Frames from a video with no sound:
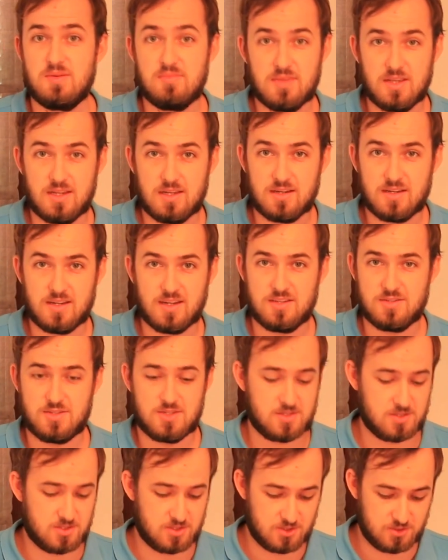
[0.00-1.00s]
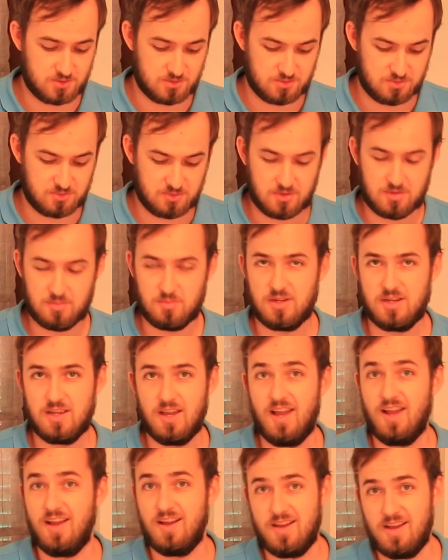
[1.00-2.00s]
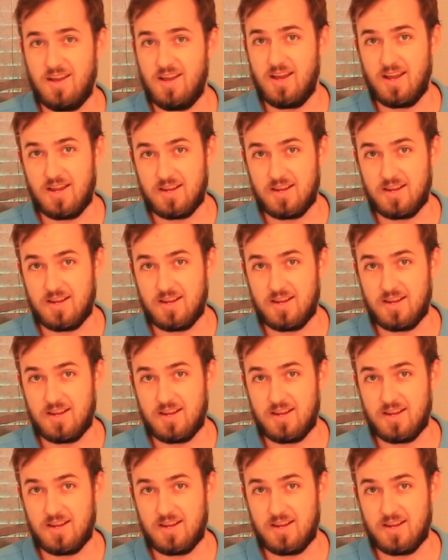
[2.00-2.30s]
mean and just to be haha,